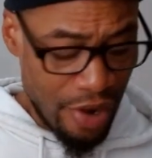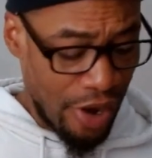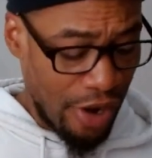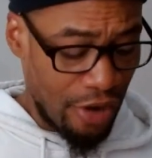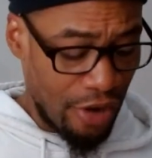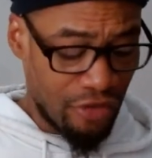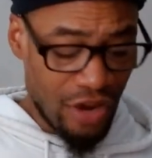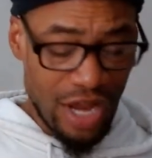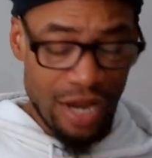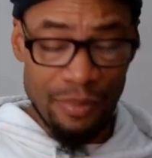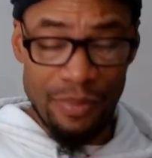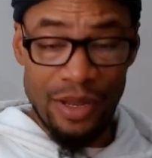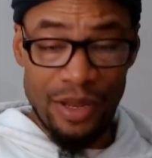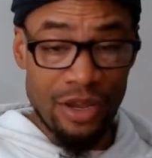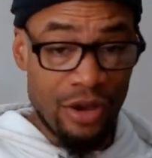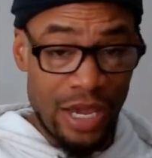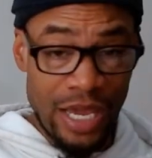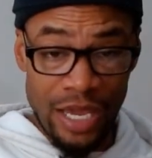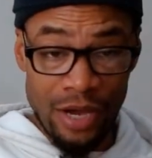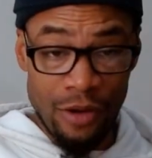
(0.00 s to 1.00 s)
You tried to be
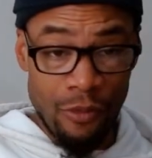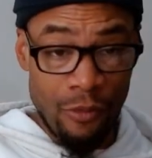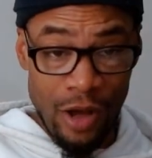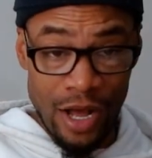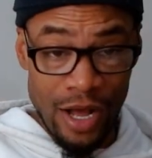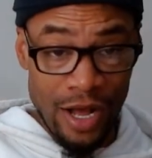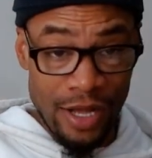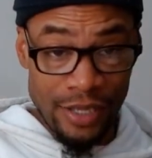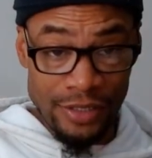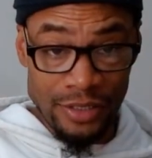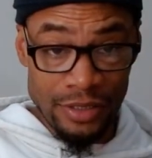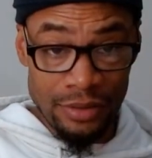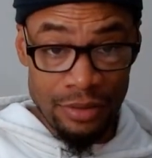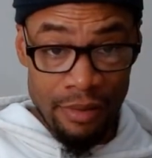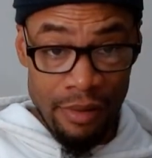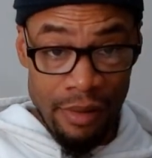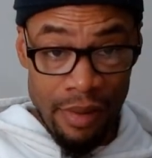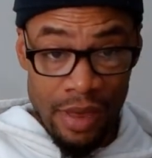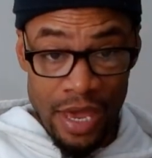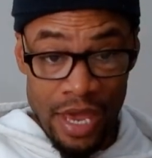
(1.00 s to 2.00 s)
the king of wands,
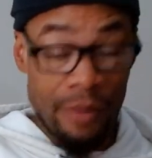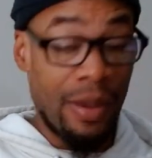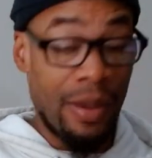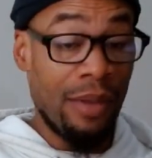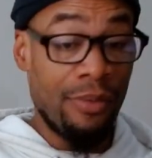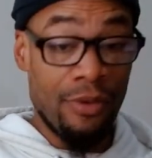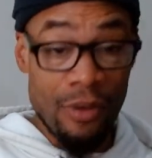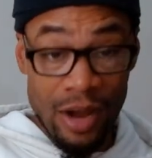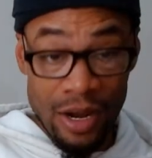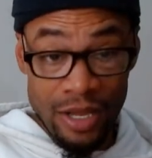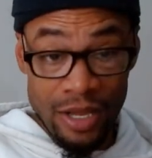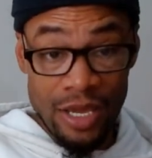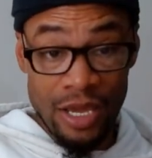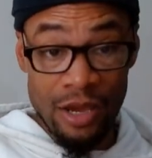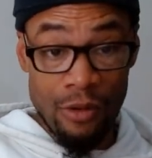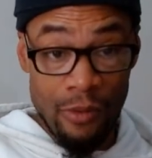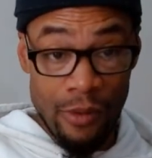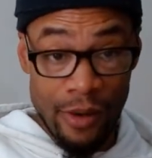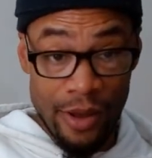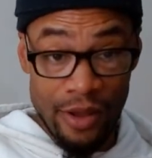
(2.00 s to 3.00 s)
and maybe you are the
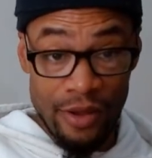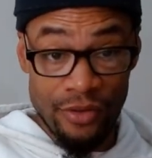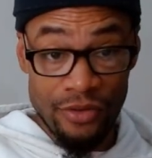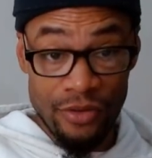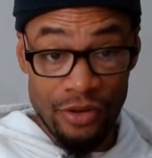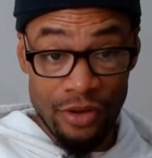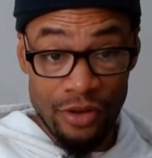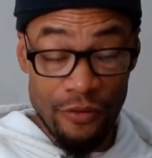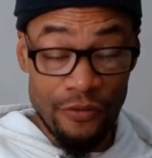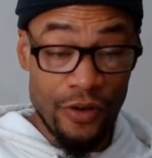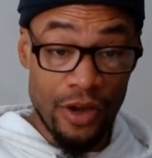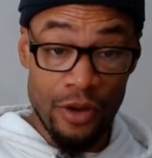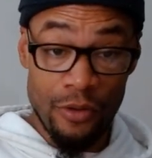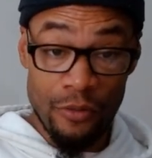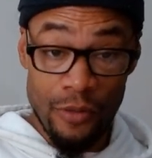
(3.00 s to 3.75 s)
king of wands. You're a fucking